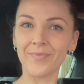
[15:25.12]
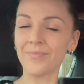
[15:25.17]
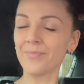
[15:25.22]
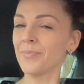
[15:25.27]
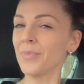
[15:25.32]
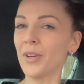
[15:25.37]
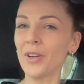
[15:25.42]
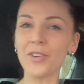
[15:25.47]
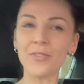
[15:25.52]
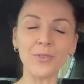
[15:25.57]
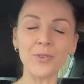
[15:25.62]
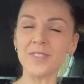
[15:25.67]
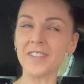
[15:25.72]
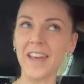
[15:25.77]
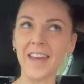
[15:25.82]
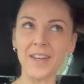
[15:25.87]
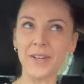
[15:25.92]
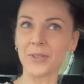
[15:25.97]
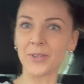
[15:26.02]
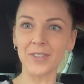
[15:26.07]
Beautiful
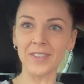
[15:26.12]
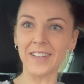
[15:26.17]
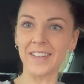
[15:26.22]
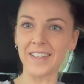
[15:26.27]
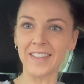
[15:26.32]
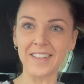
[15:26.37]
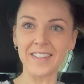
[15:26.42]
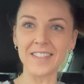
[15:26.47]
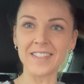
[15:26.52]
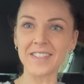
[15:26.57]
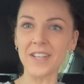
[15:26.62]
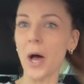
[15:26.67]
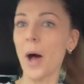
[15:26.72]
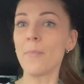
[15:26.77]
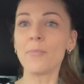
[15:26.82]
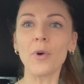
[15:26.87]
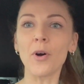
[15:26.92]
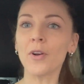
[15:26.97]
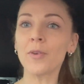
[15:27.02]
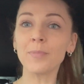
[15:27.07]
day in Auckland.
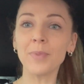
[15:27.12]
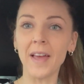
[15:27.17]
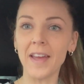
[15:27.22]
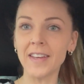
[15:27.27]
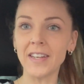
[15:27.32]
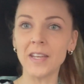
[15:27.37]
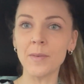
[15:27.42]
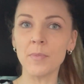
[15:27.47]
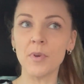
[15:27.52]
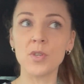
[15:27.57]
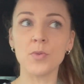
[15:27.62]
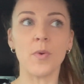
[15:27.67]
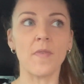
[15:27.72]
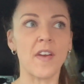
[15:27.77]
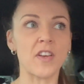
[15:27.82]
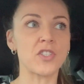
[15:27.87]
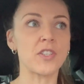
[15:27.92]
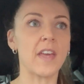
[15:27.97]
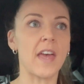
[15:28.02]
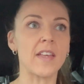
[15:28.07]
I'm not complaining because we've
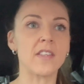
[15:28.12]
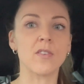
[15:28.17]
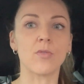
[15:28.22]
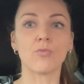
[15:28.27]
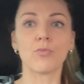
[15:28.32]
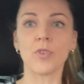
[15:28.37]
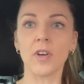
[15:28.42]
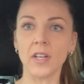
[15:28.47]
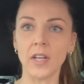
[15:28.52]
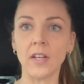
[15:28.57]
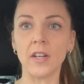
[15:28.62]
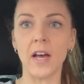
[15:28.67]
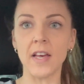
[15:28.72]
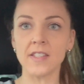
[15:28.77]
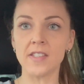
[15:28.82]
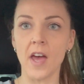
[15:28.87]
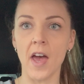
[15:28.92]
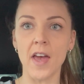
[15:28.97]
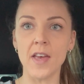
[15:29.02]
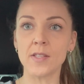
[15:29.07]
actually had some really
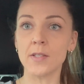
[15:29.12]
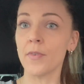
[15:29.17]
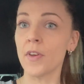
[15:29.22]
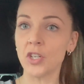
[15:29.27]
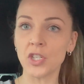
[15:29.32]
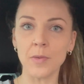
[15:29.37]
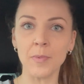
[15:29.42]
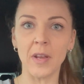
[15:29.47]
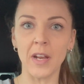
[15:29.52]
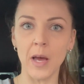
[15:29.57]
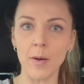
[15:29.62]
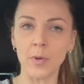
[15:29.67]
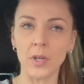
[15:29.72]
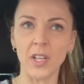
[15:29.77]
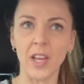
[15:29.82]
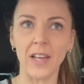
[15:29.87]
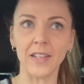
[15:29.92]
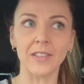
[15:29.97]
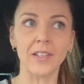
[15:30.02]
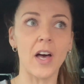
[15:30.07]
nice days. I've actually been able to
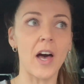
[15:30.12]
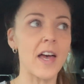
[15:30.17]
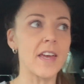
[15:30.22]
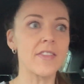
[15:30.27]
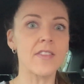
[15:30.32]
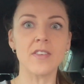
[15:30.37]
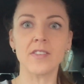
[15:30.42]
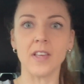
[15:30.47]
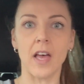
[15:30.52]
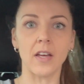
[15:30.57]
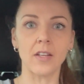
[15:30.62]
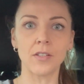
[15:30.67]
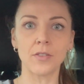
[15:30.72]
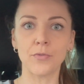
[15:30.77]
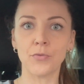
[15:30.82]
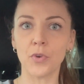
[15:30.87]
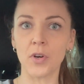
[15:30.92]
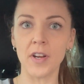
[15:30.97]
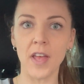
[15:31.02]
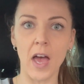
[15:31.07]
like lie in the sun
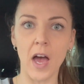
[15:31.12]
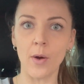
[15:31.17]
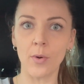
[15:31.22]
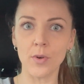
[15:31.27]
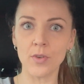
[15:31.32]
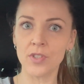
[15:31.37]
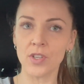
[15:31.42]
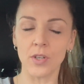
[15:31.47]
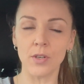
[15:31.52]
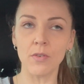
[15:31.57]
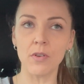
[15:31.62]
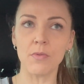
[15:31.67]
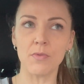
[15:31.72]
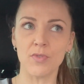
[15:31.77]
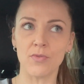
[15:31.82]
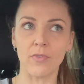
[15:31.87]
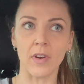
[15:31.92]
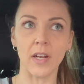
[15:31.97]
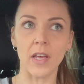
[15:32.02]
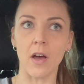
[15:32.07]
for an hour or two, and it
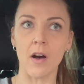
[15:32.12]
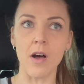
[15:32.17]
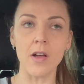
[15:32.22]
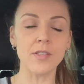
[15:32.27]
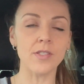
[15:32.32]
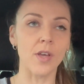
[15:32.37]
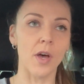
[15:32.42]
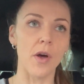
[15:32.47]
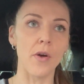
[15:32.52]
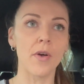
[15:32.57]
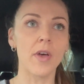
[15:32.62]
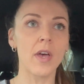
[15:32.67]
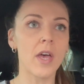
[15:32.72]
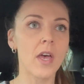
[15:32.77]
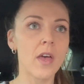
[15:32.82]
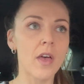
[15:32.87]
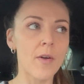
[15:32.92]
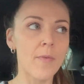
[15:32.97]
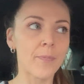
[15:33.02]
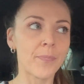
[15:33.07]
was really hot, so
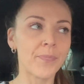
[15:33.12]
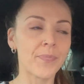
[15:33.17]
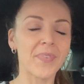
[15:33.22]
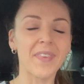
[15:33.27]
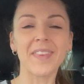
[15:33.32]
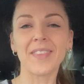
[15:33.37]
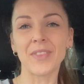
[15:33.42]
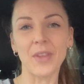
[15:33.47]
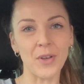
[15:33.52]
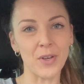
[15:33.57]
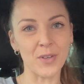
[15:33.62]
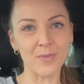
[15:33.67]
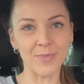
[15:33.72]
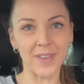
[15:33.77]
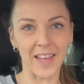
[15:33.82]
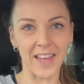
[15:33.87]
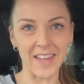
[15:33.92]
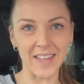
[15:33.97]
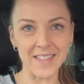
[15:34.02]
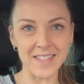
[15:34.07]
no
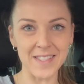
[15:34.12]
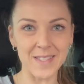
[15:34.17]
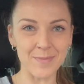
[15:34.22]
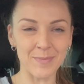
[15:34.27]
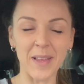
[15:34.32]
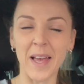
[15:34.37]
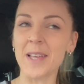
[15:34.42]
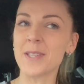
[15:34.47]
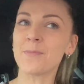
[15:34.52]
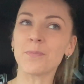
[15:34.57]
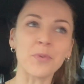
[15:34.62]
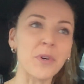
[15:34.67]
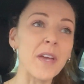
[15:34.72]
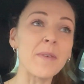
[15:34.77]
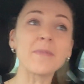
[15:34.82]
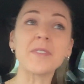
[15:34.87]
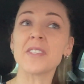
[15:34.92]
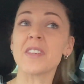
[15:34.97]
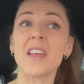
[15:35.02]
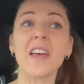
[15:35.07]
complaints. Plus
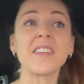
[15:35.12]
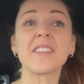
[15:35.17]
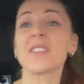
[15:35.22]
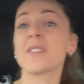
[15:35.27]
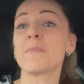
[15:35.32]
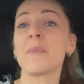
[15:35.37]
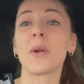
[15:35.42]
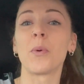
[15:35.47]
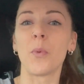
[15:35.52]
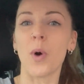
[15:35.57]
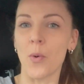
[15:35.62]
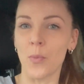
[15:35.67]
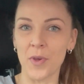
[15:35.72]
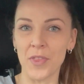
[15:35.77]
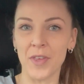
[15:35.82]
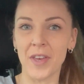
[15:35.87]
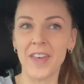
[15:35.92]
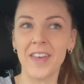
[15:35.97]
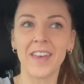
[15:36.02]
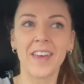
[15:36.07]
prep, it doesn't matter what
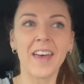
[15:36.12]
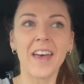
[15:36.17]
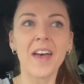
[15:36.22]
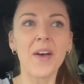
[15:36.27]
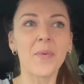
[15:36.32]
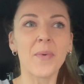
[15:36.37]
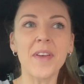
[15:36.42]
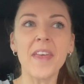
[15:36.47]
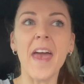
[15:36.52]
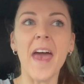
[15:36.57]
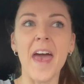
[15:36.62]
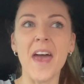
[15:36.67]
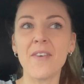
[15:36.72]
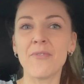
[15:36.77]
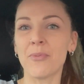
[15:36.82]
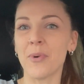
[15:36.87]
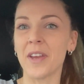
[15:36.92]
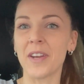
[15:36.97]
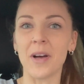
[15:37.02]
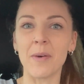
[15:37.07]
weather we
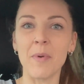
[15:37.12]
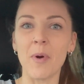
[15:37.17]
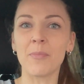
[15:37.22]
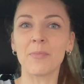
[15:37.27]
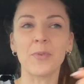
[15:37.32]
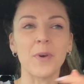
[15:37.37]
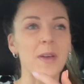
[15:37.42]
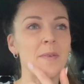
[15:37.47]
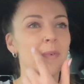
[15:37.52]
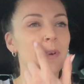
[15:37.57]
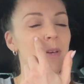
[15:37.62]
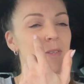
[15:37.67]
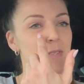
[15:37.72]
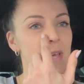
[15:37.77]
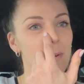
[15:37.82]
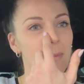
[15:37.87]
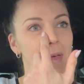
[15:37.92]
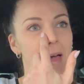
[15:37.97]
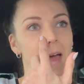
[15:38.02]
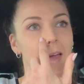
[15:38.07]
have when I'm on prep, because
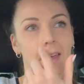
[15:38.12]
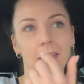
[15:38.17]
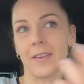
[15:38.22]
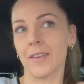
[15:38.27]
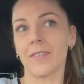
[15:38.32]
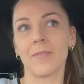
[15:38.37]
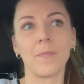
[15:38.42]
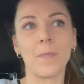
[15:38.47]
I'm like,